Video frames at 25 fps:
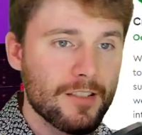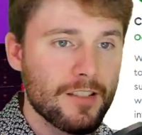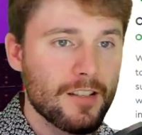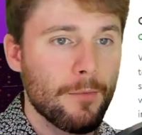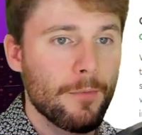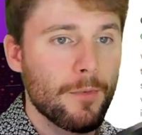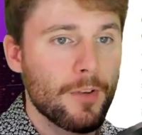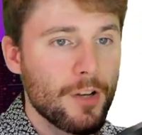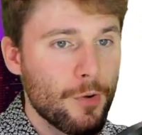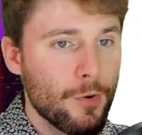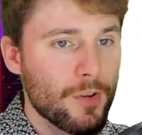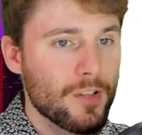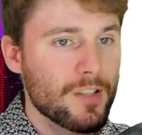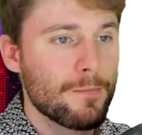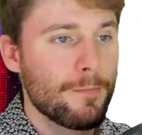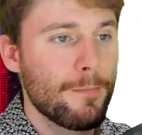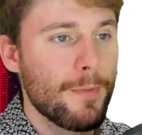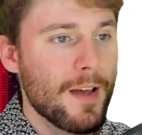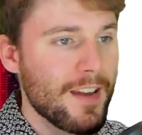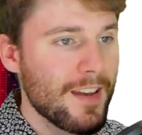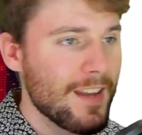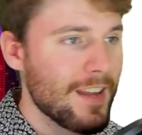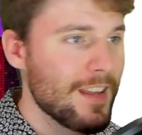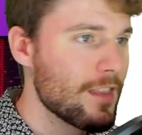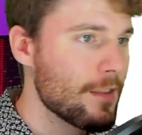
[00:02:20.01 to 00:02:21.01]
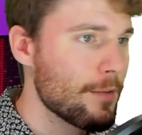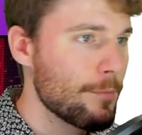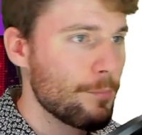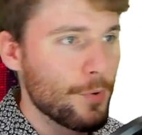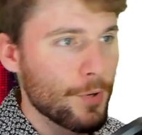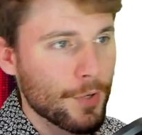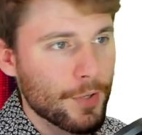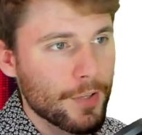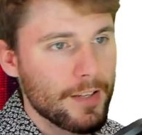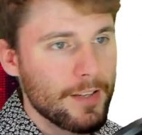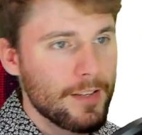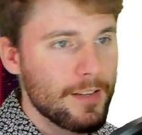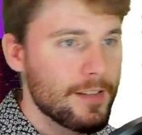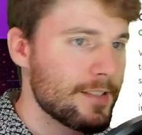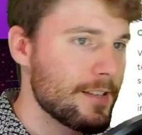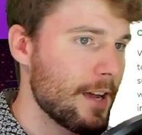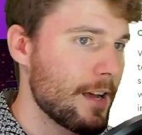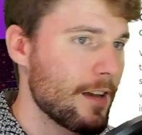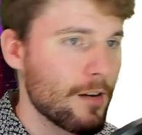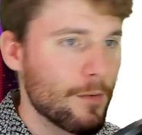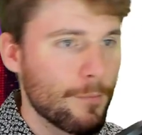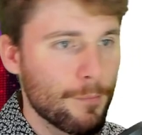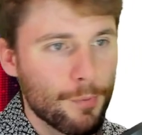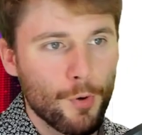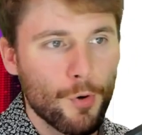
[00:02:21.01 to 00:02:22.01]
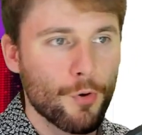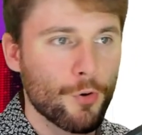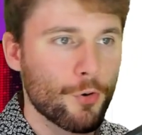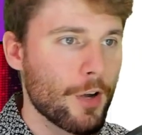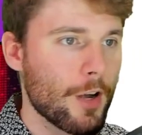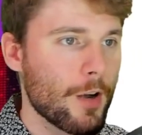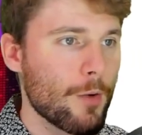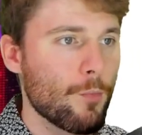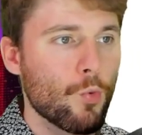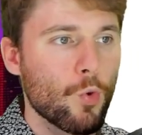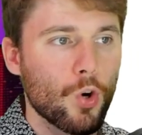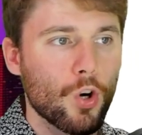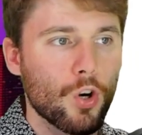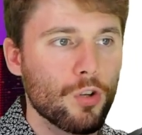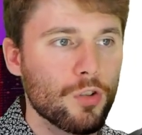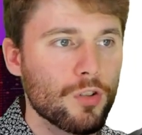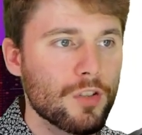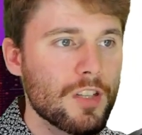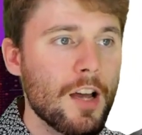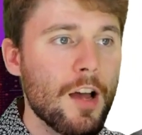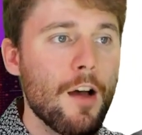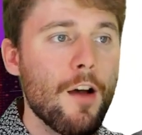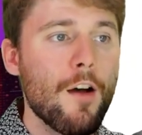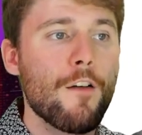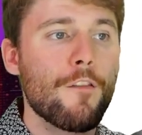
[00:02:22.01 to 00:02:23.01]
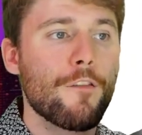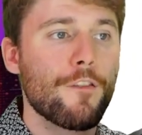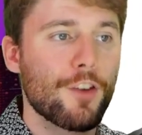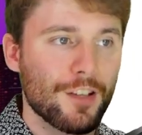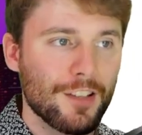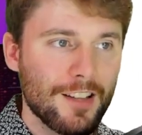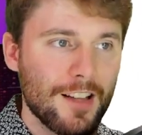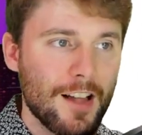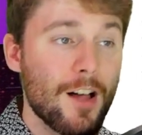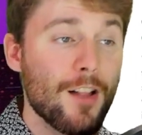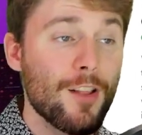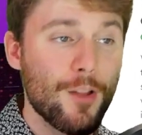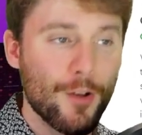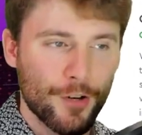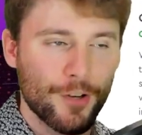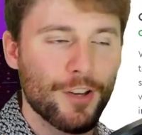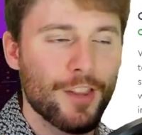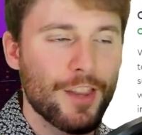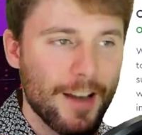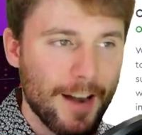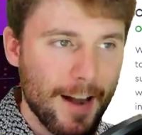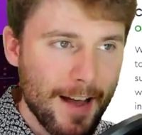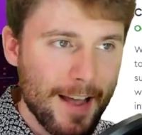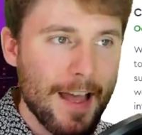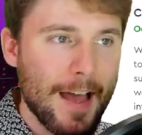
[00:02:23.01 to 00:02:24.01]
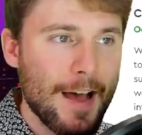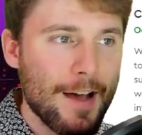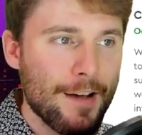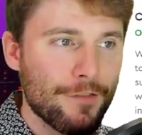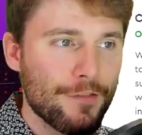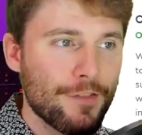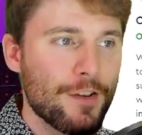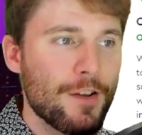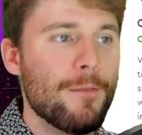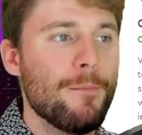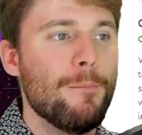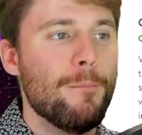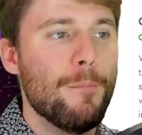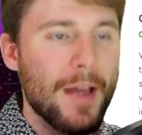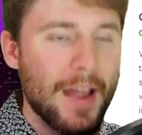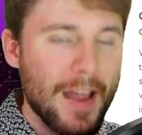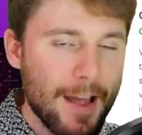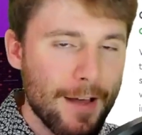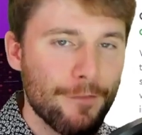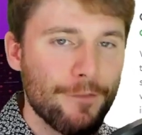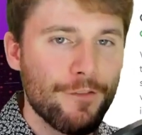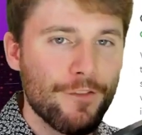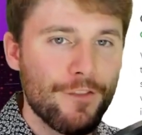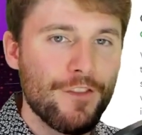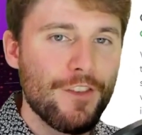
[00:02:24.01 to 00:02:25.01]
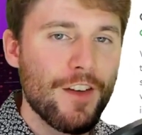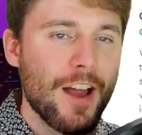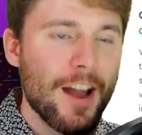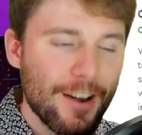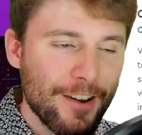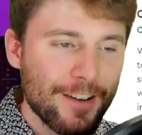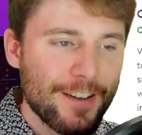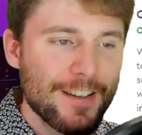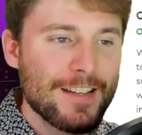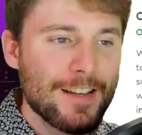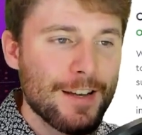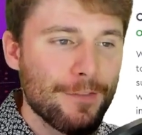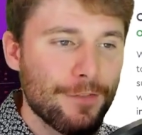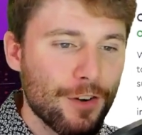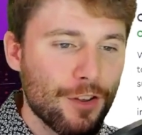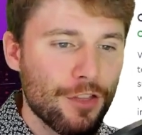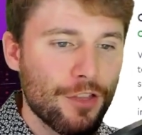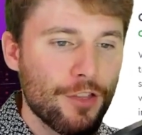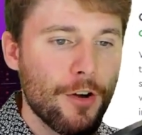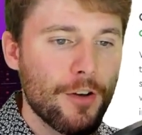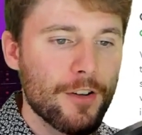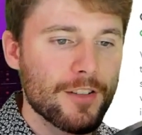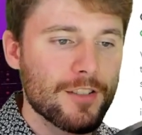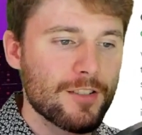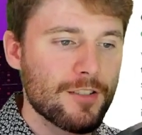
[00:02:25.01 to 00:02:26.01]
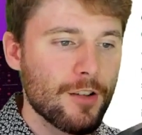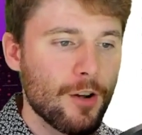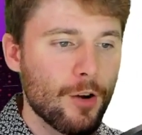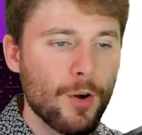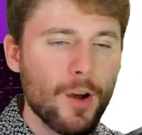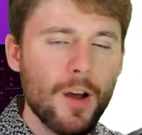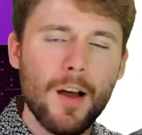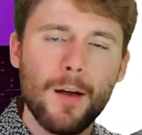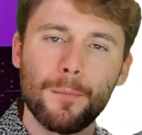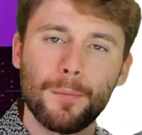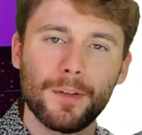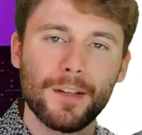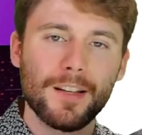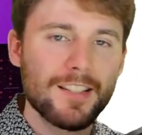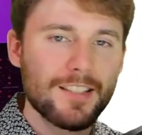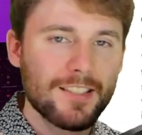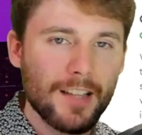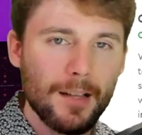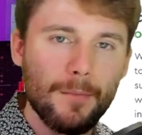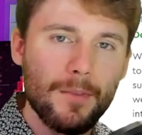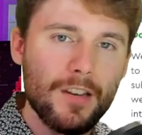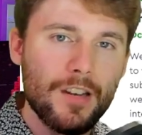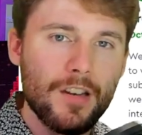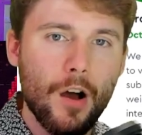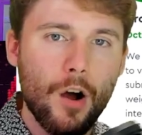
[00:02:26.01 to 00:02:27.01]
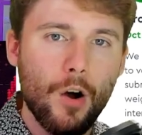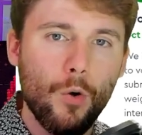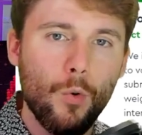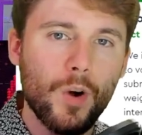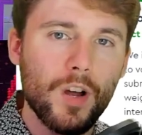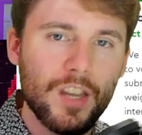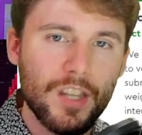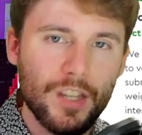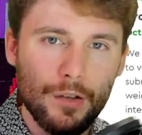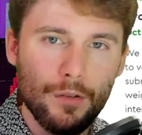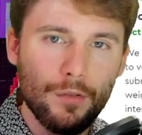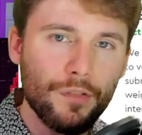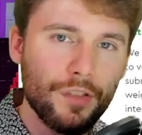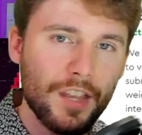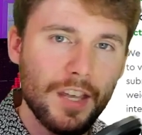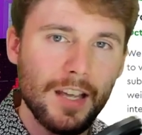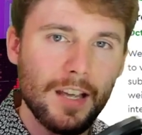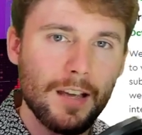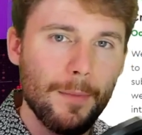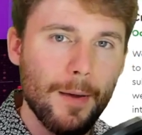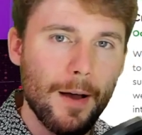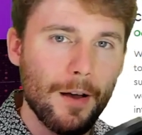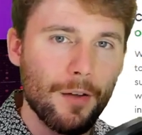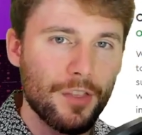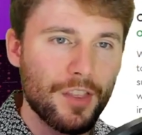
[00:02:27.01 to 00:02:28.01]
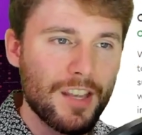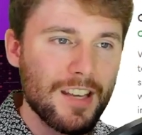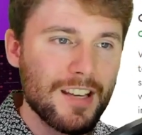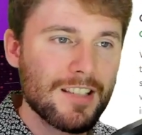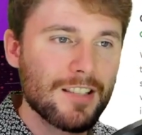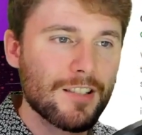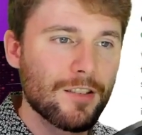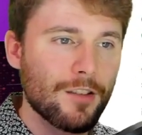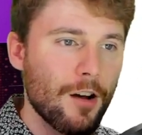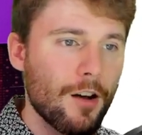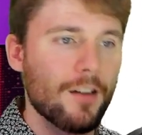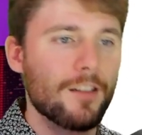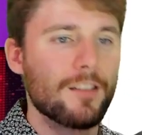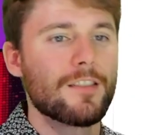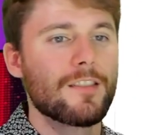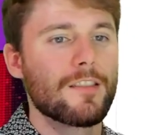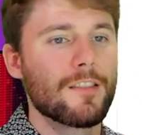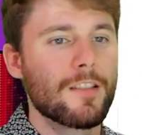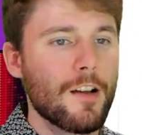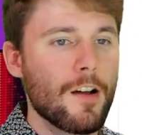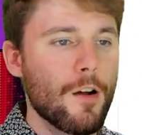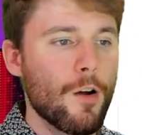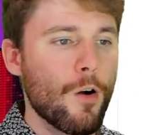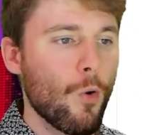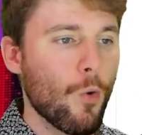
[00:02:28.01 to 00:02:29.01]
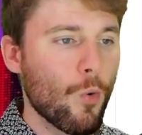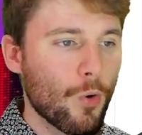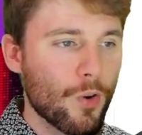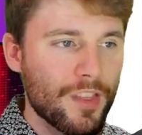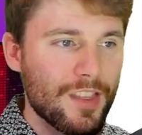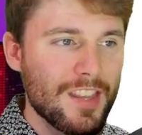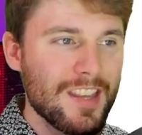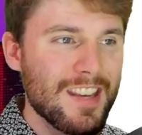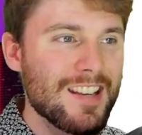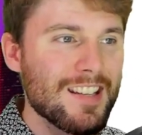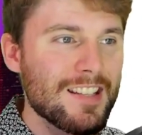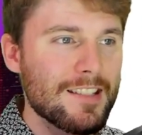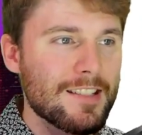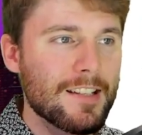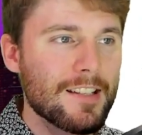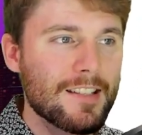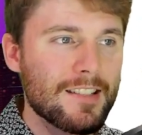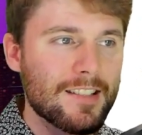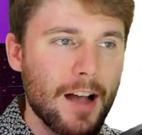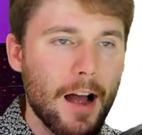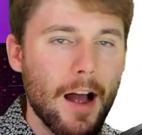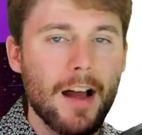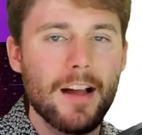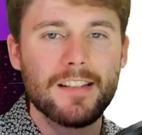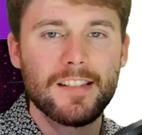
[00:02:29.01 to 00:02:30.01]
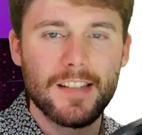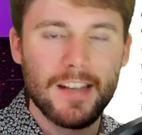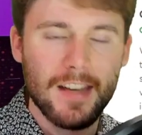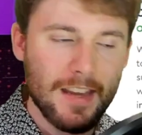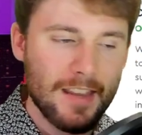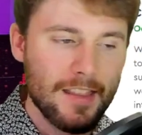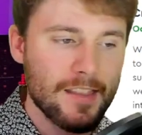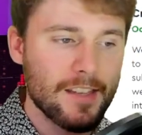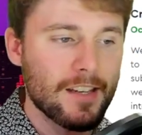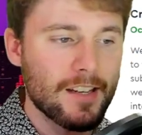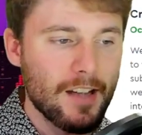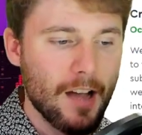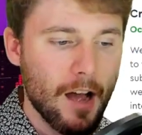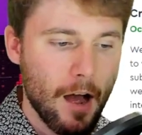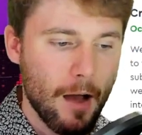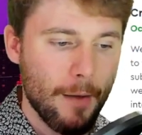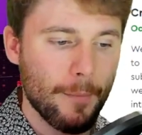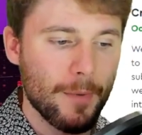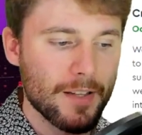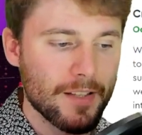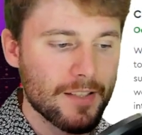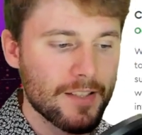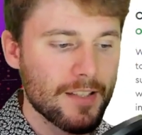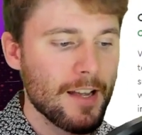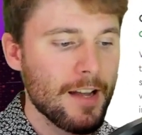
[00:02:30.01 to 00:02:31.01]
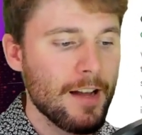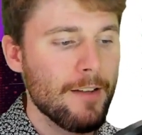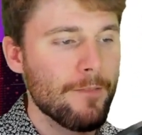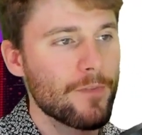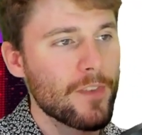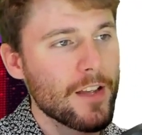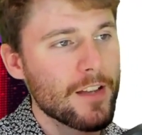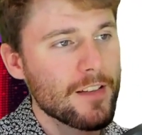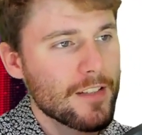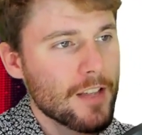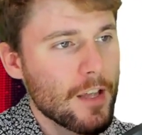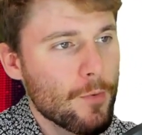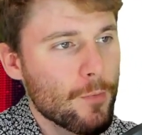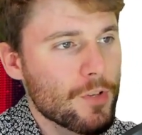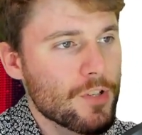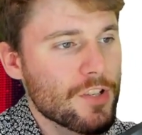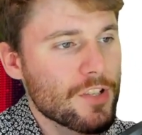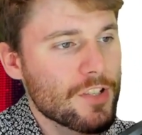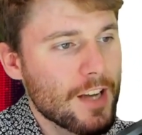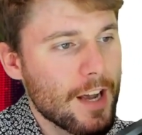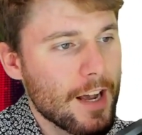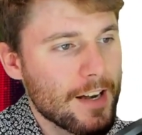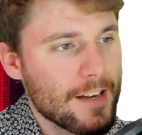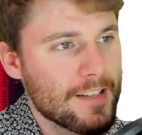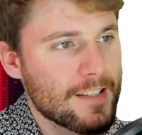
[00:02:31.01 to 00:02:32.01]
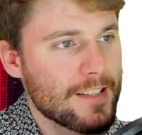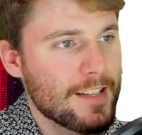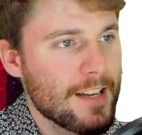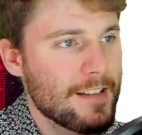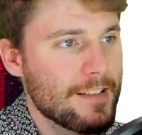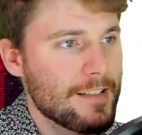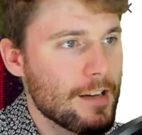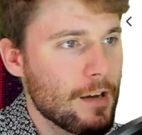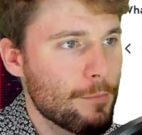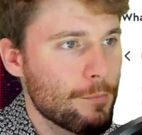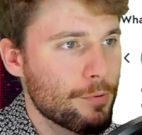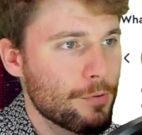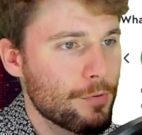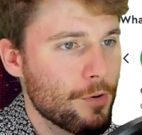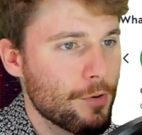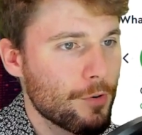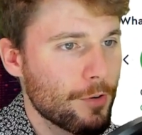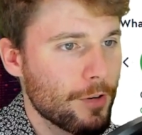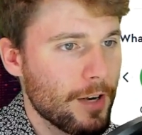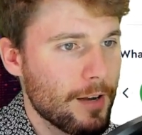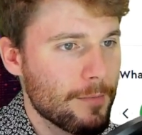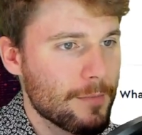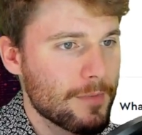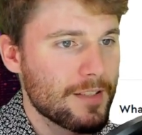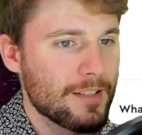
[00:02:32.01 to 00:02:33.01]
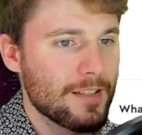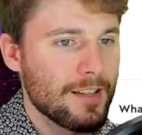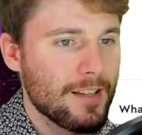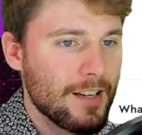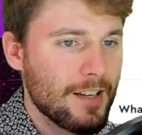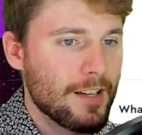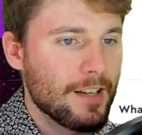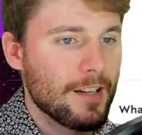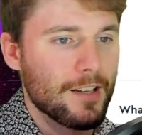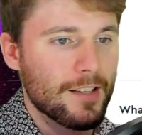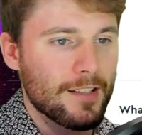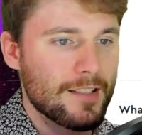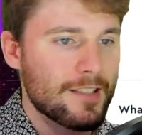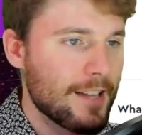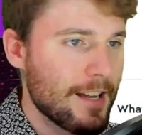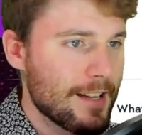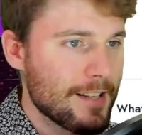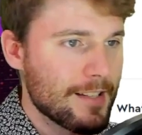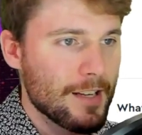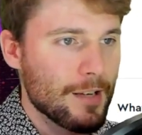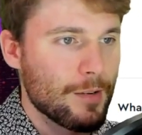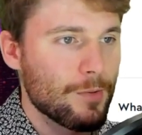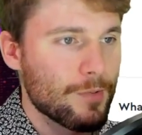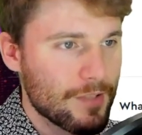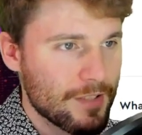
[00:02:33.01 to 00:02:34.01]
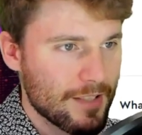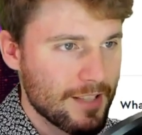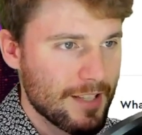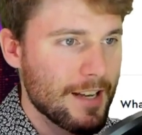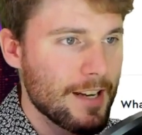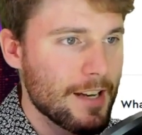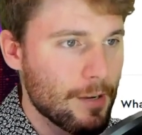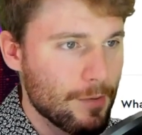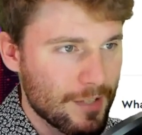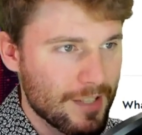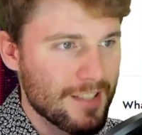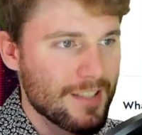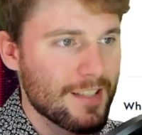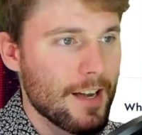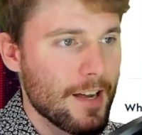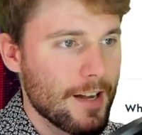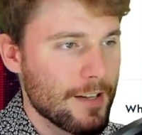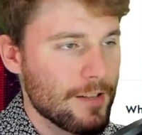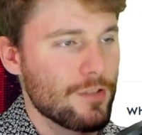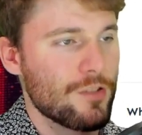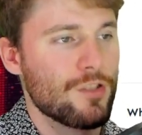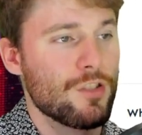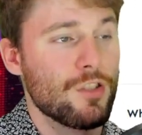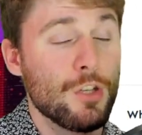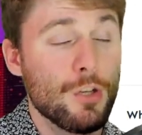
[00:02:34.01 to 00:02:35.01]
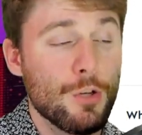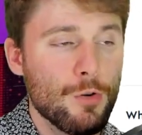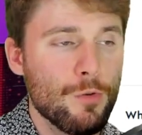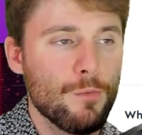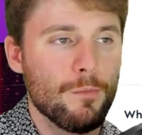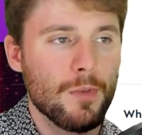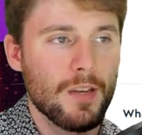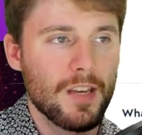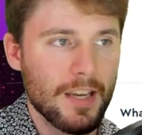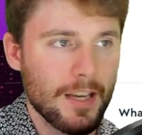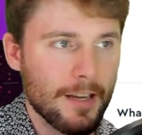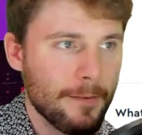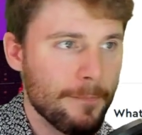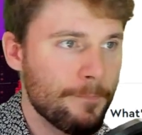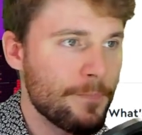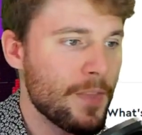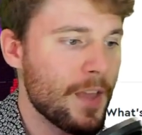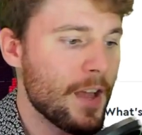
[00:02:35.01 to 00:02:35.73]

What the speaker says: Someone who has been in the BRICKLINK Designer Program world for a lot longer than I have may have very different thoughts. So please let me know what you think about these thoughts or these designs in the comments, as they were just kind of standout programs, standout designs to me.